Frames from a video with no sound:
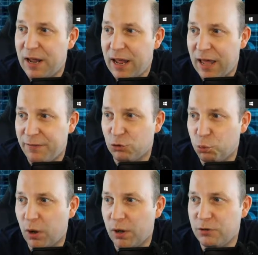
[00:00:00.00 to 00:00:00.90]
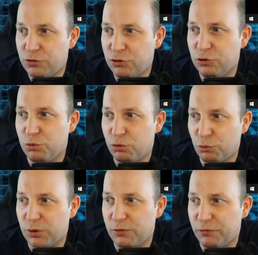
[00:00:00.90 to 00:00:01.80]
And there's one, two,
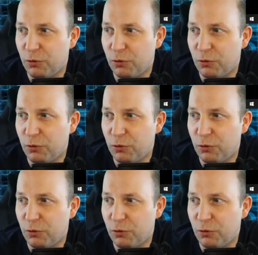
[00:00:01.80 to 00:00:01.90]
three, four,